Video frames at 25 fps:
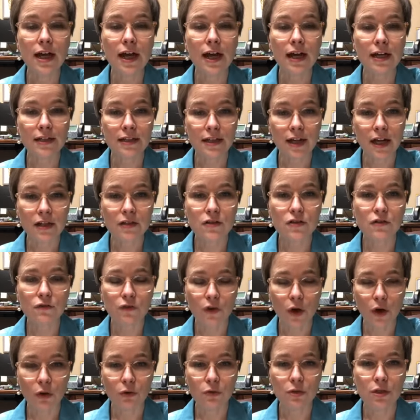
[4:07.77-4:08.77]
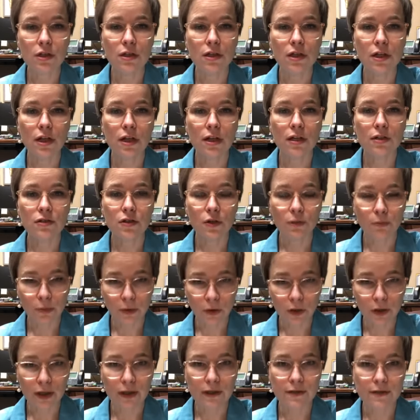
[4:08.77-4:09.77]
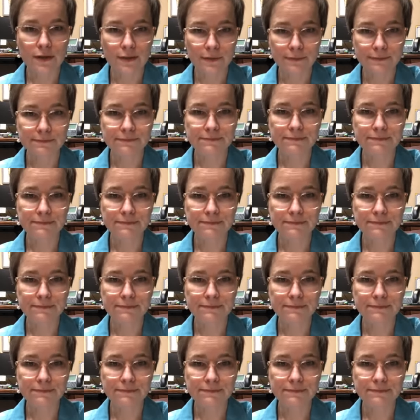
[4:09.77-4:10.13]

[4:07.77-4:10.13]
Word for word: a yes vote to bullies,